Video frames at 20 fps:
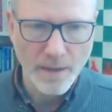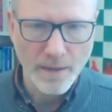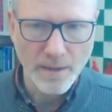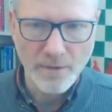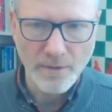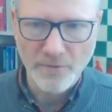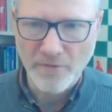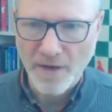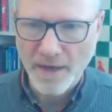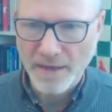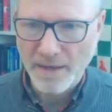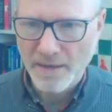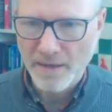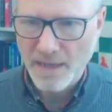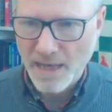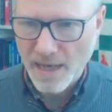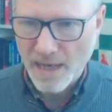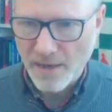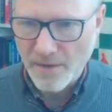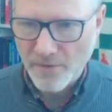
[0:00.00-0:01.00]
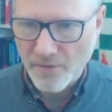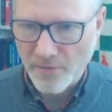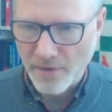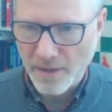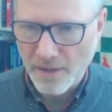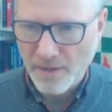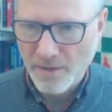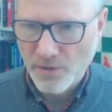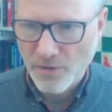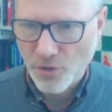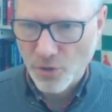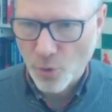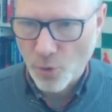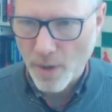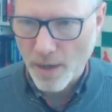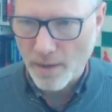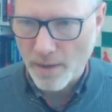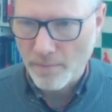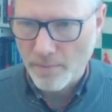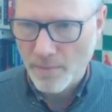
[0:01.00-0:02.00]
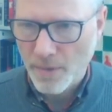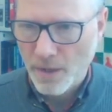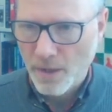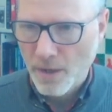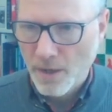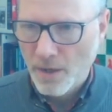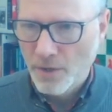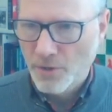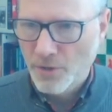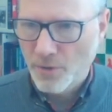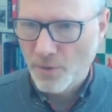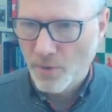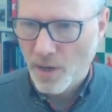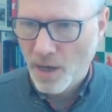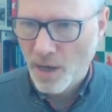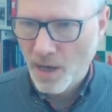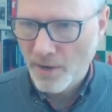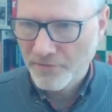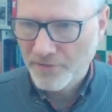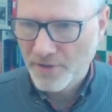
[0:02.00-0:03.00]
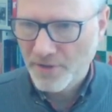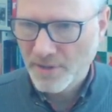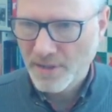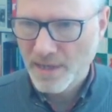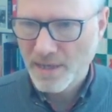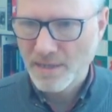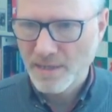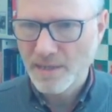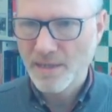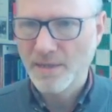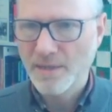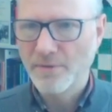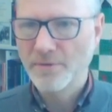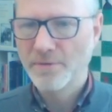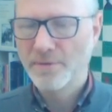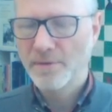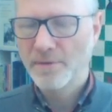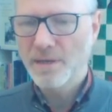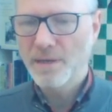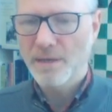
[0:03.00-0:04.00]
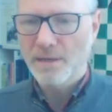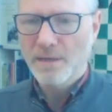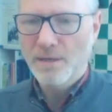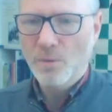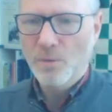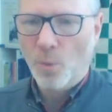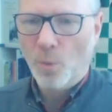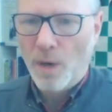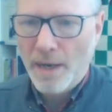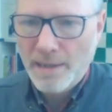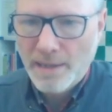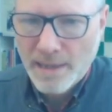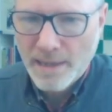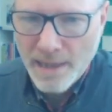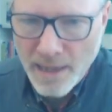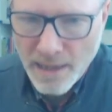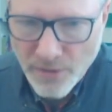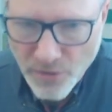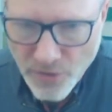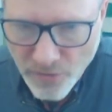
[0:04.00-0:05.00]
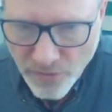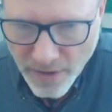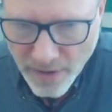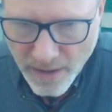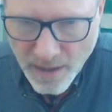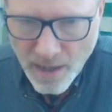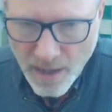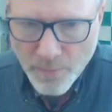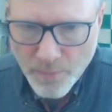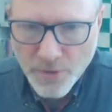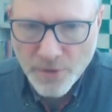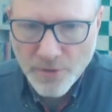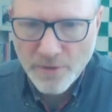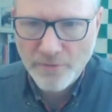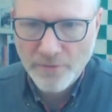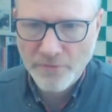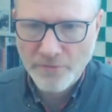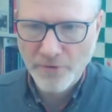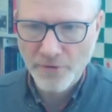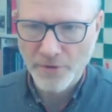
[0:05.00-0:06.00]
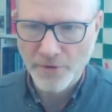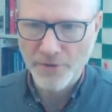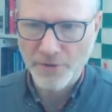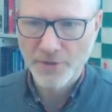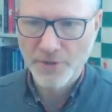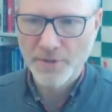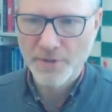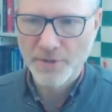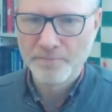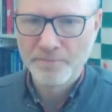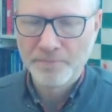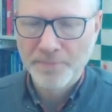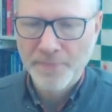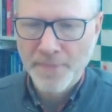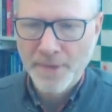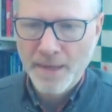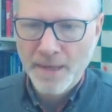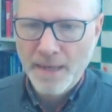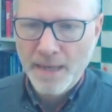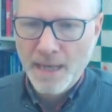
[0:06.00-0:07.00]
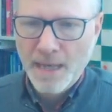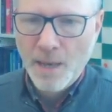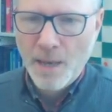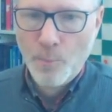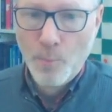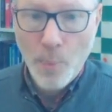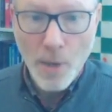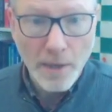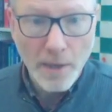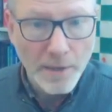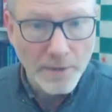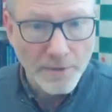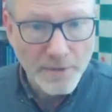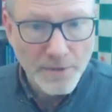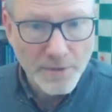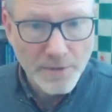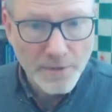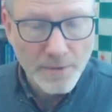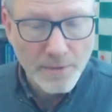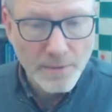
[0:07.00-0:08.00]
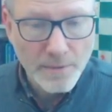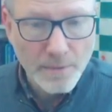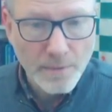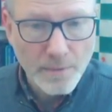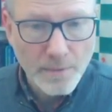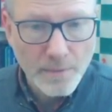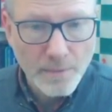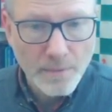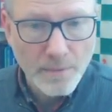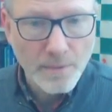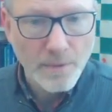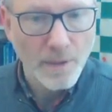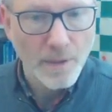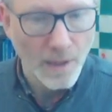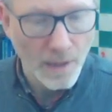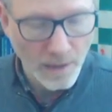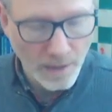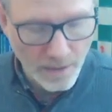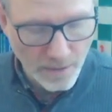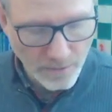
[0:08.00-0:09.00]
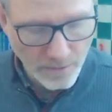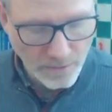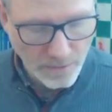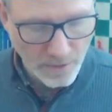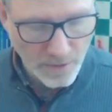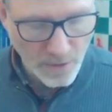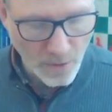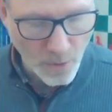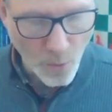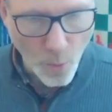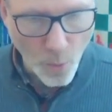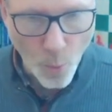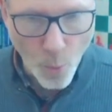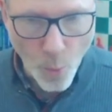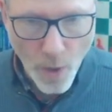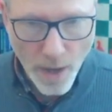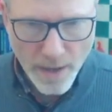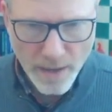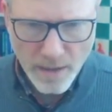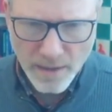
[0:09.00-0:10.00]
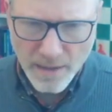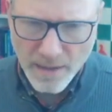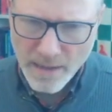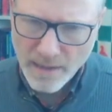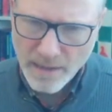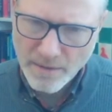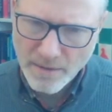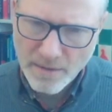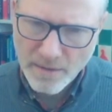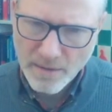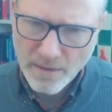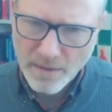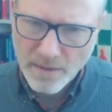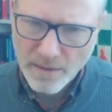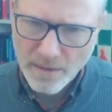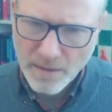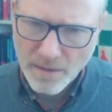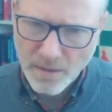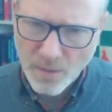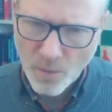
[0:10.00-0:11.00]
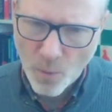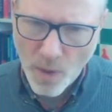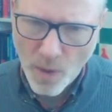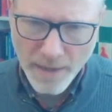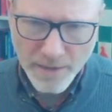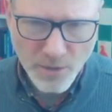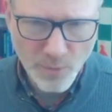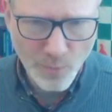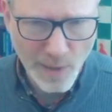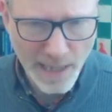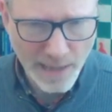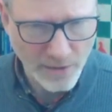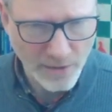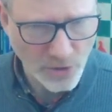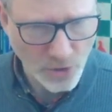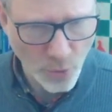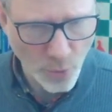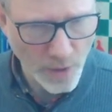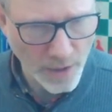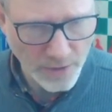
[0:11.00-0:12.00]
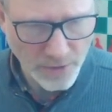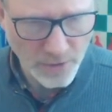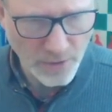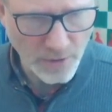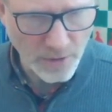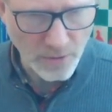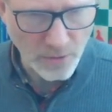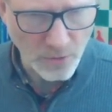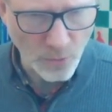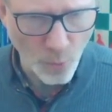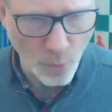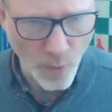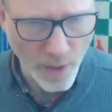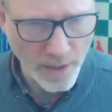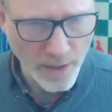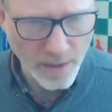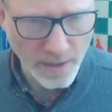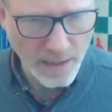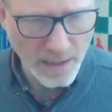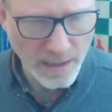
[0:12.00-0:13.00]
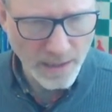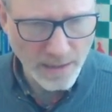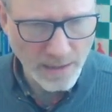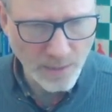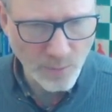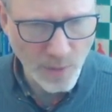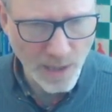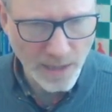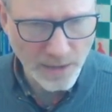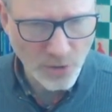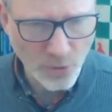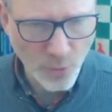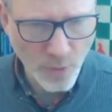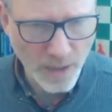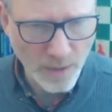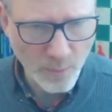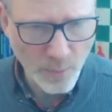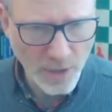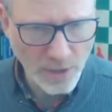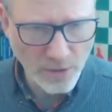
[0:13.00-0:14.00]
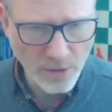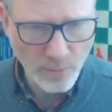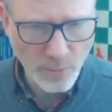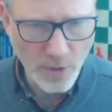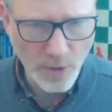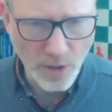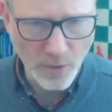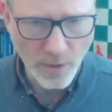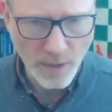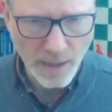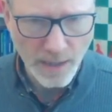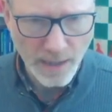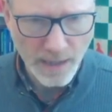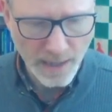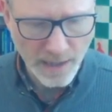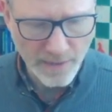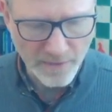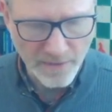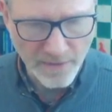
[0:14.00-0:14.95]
via the a3 square. So after knight e3, white had to recapture first. But, hello, where did white's black squares go? Where did his black square bishop go? And